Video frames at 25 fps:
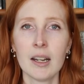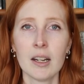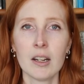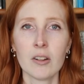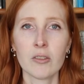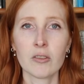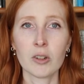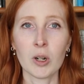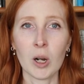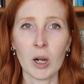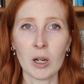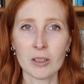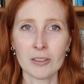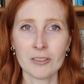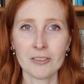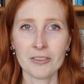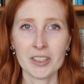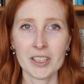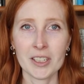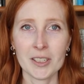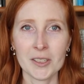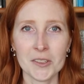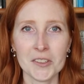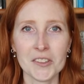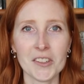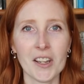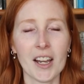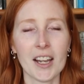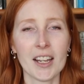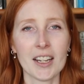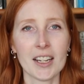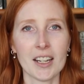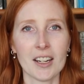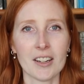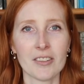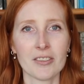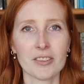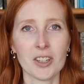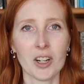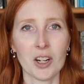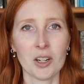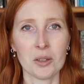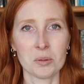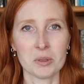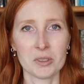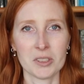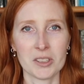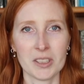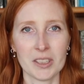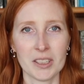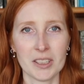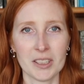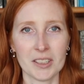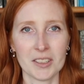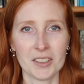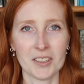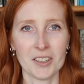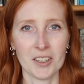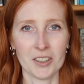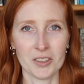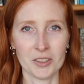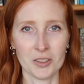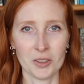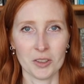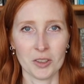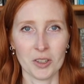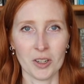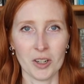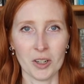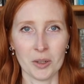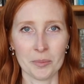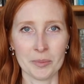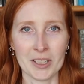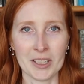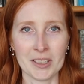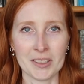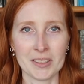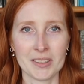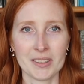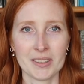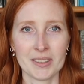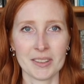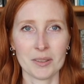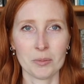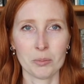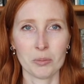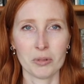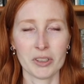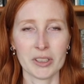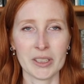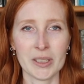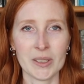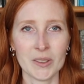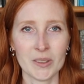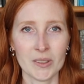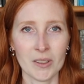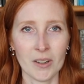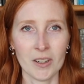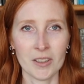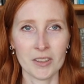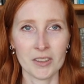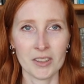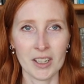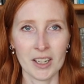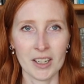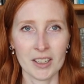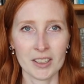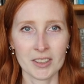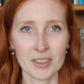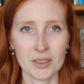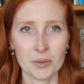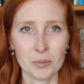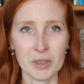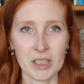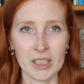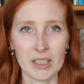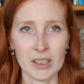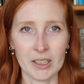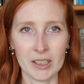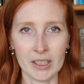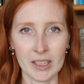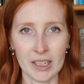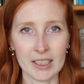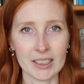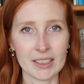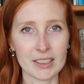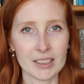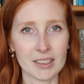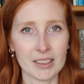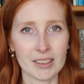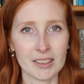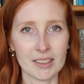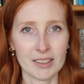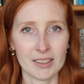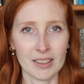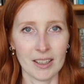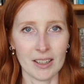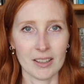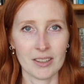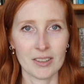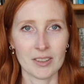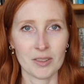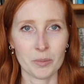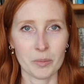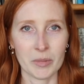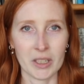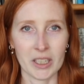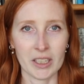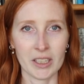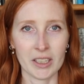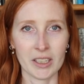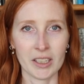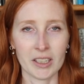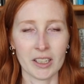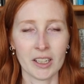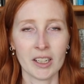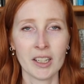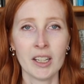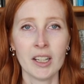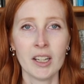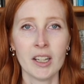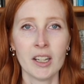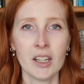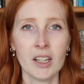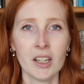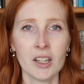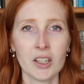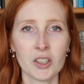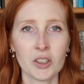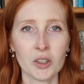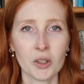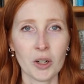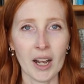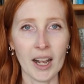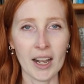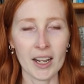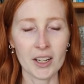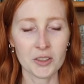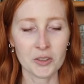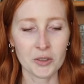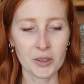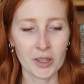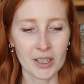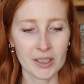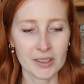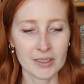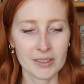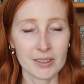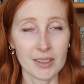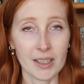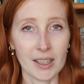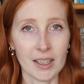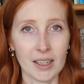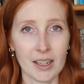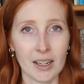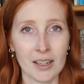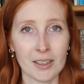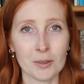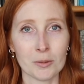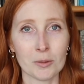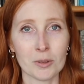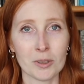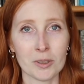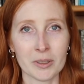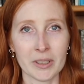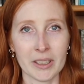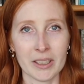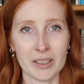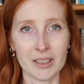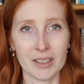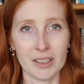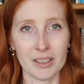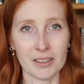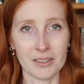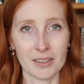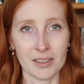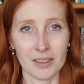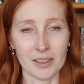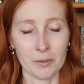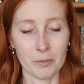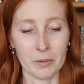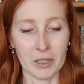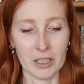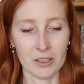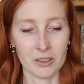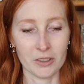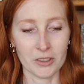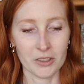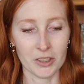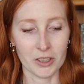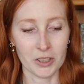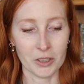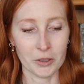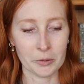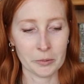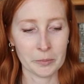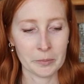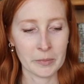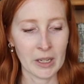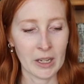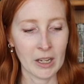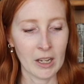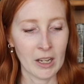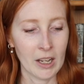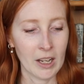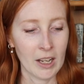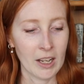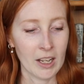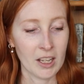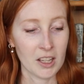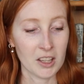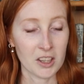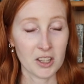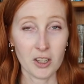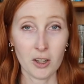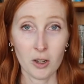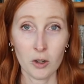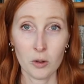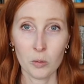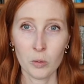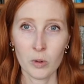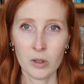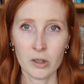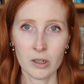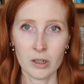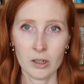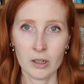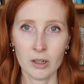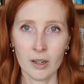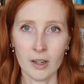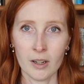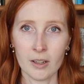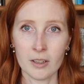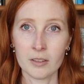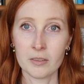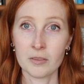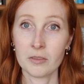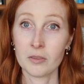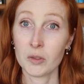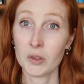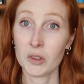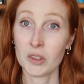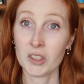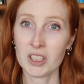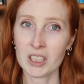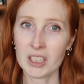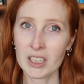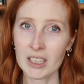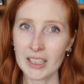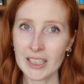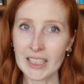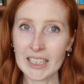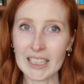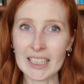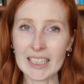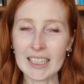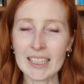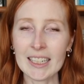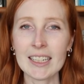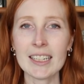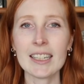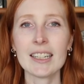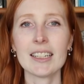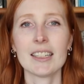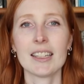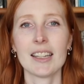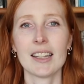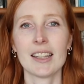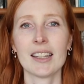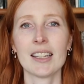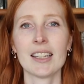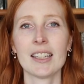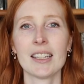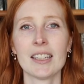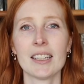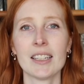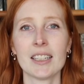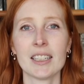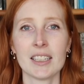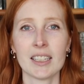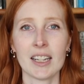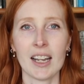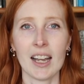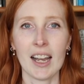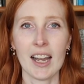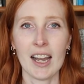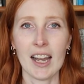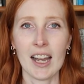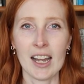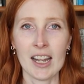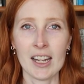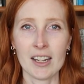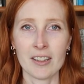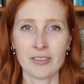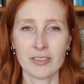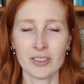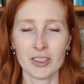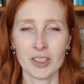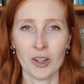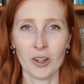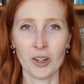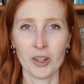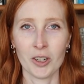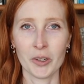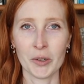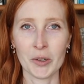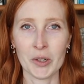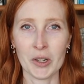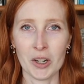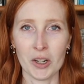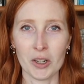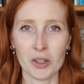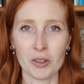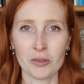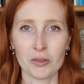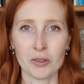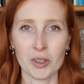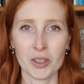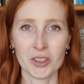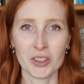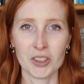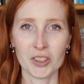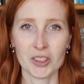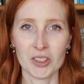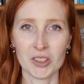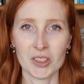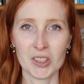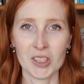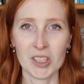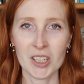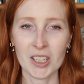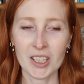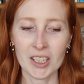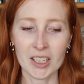For all of these, I have commented on your comments. Please contact me and send me your address, and I will get these in the mail to you. The winner of tea, the half yard of Russian tea